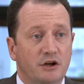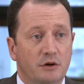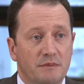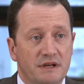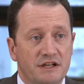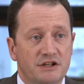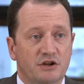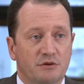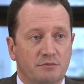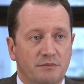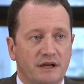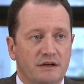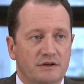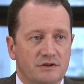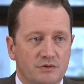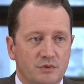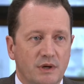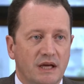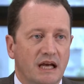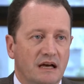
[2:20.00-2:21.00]
Commission,
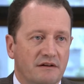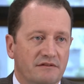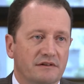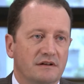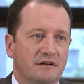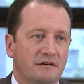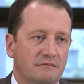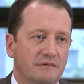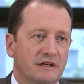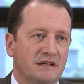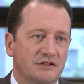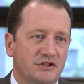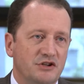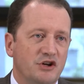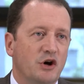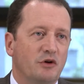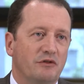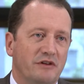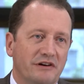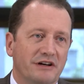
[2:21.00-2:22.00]
because we have, as you
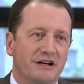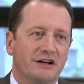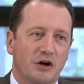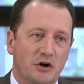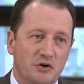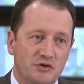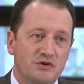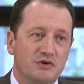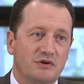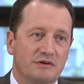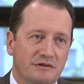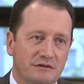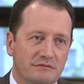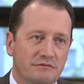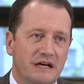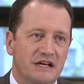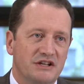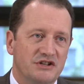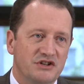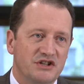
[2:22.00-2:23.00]
know, a very close
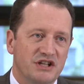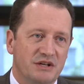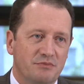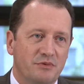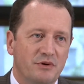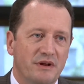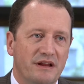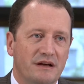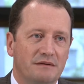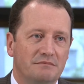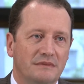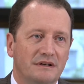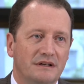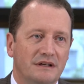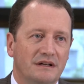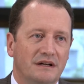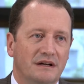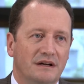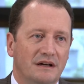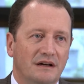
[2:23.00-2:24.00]
relationship with them,
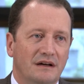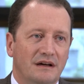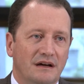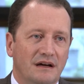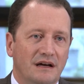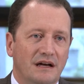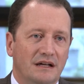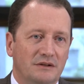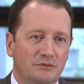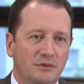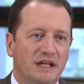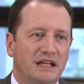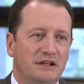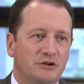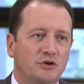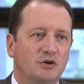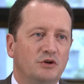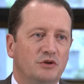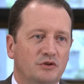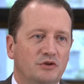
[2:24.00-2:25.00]
and we need
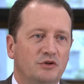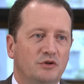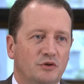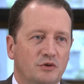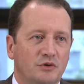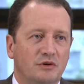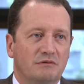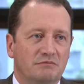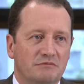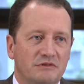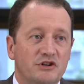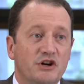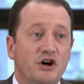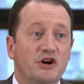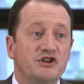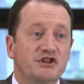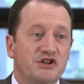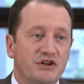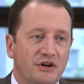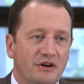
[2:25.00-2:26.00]
to
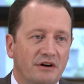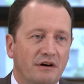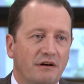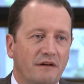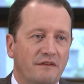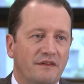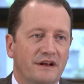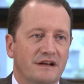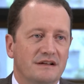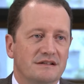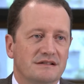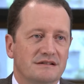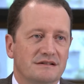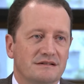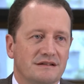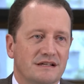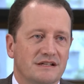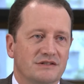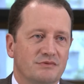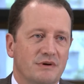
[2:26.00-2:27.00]
nurture
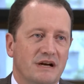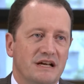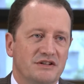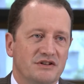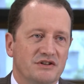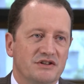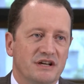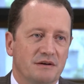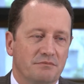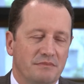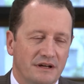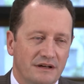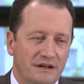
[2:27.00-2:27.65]
this relationship.